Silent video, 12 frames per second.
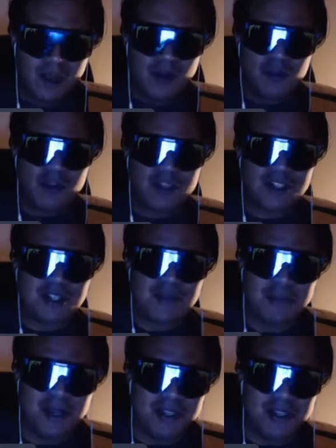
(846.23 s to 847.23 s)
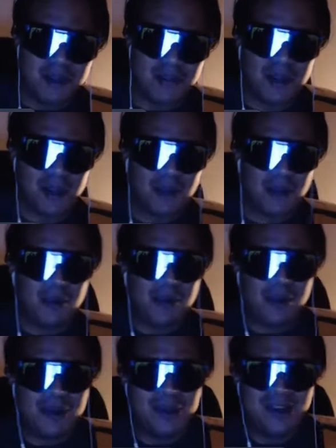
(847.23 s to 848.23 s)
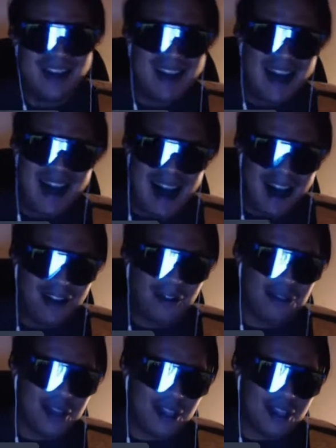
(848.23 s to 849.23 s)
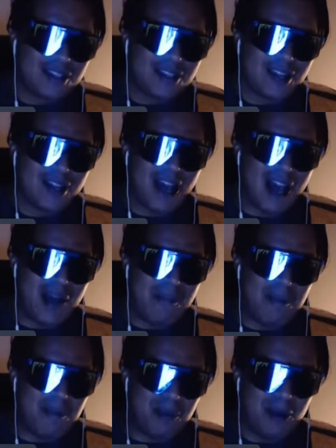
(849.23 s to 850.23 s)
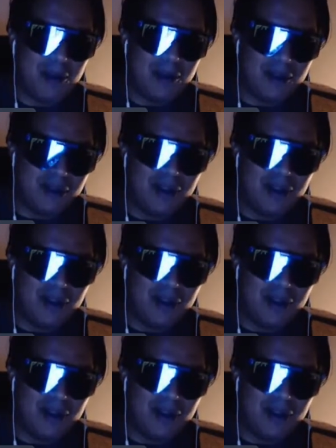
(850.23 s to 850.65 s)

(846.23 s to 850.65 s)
Rest in peace, WWE. I don't think that's gonna happen, but